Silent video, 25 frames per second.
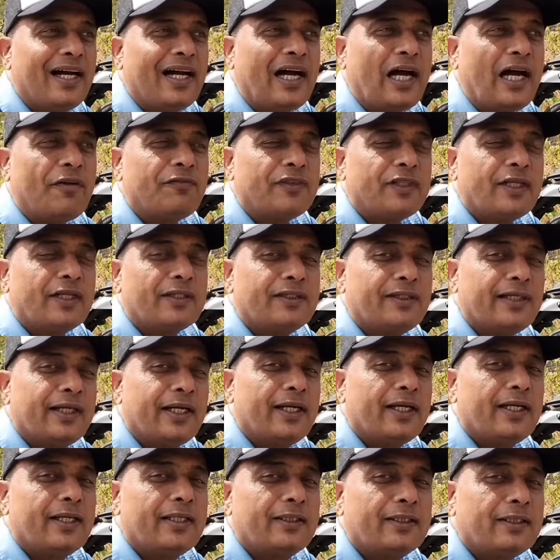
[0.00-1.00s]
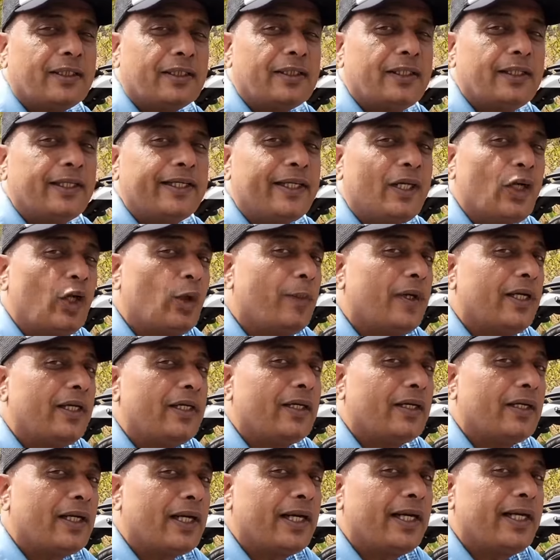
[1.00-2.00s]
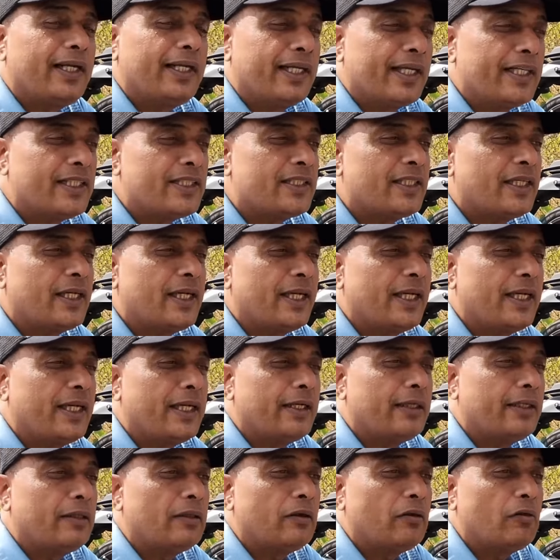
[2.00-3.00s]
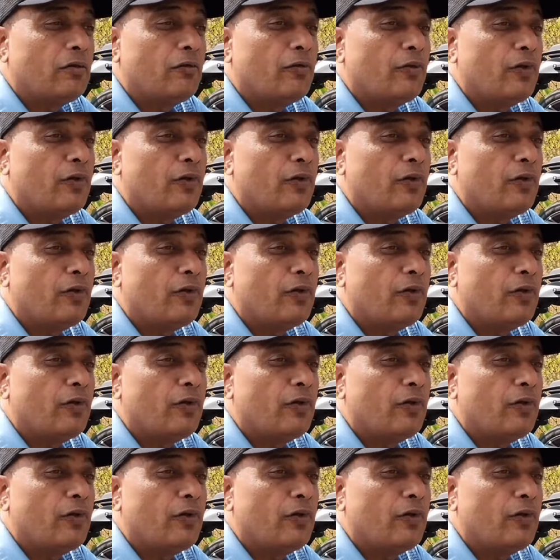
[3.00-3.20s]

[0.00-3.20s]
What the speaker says: After a 330 kilometer ride yesterday,